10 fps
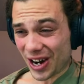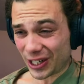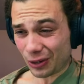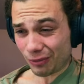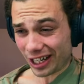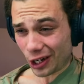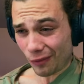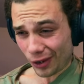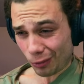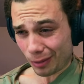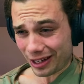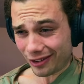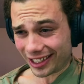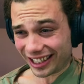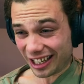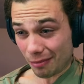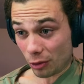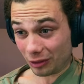I don't really know if I want to be using the...